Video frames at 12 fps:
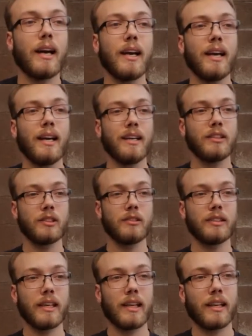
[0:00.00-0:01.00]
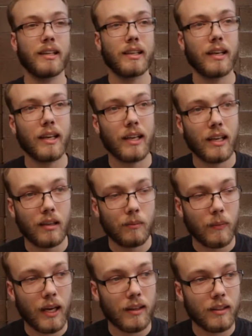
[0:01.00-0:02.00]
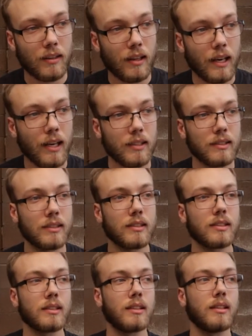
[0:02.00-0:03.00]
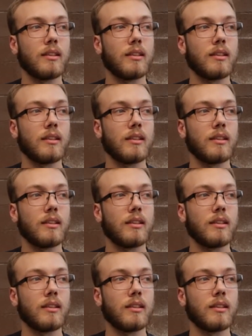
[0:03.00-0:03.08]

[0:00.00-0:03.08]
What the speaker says: I had to take a math class,